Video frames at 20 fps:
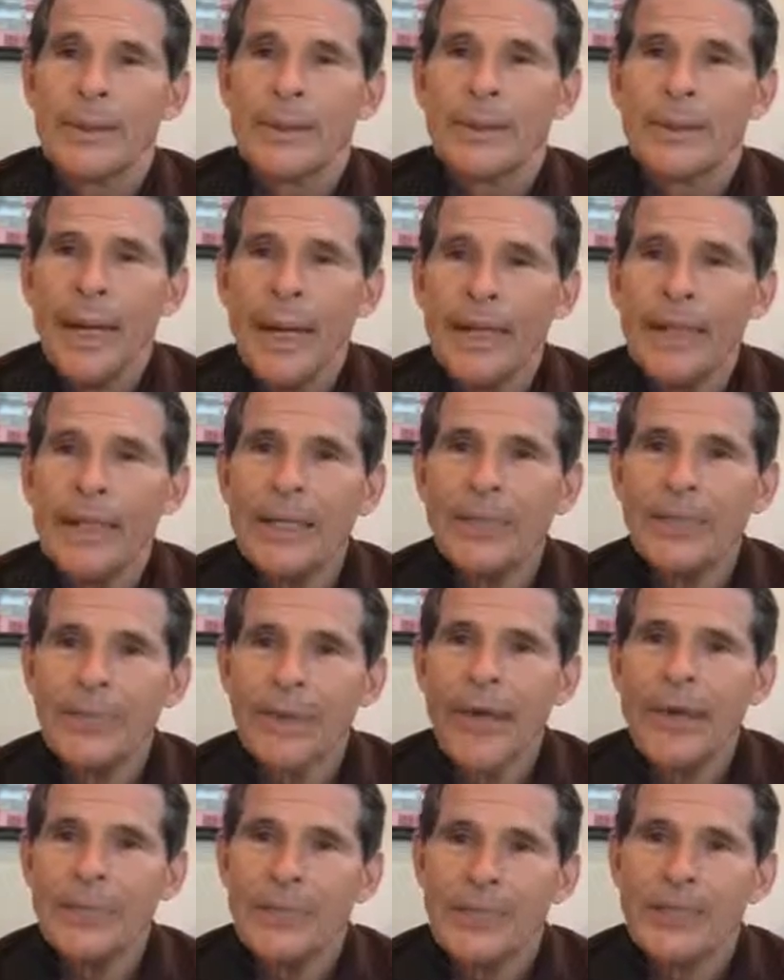
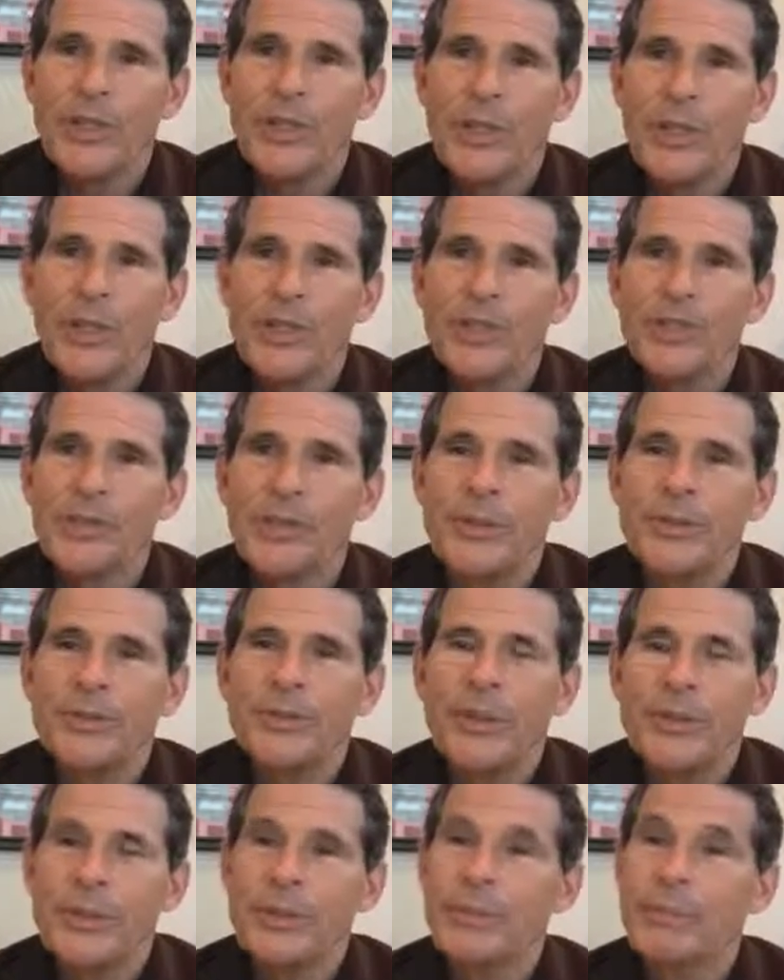95% of the things we
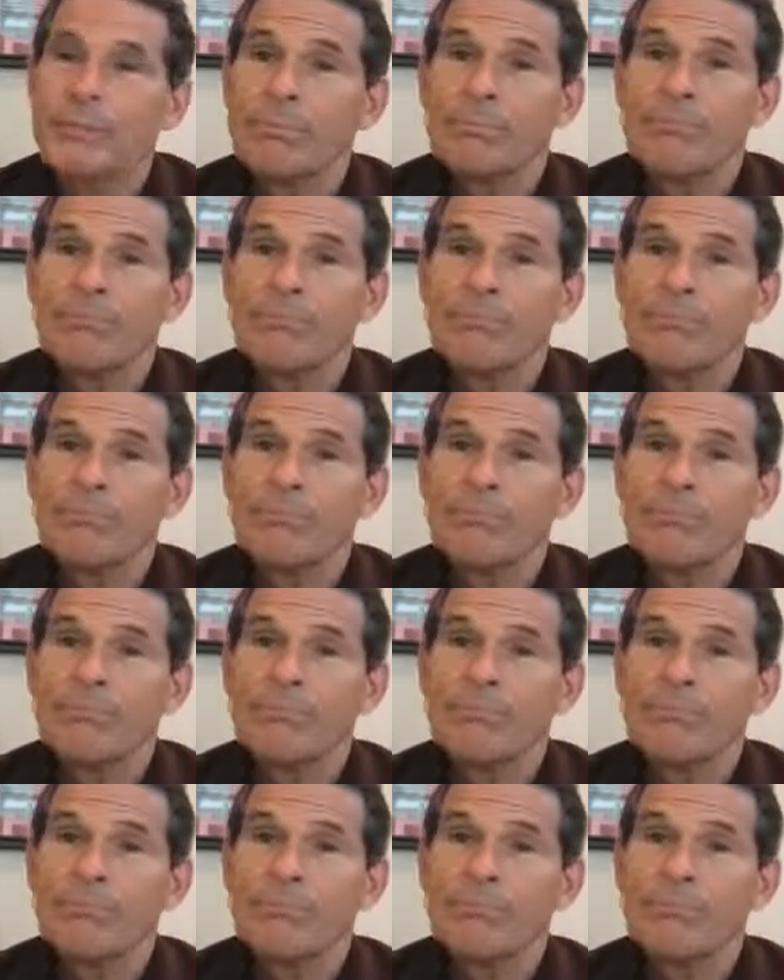fear